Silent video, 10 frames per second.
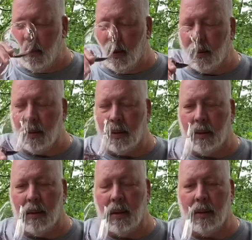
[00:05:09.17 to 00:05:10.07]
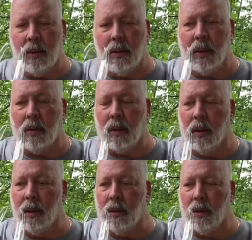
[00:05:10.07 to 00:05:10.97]
This is just
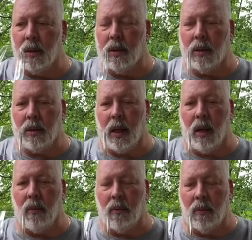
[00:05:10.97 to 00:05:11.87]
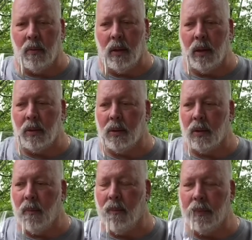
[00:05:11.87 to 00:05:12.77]
delicious. This has got rich,
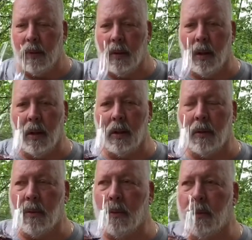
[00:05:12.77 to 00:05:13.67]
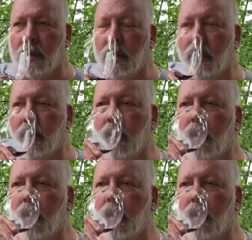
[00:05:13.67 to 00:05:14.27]
dark fruit.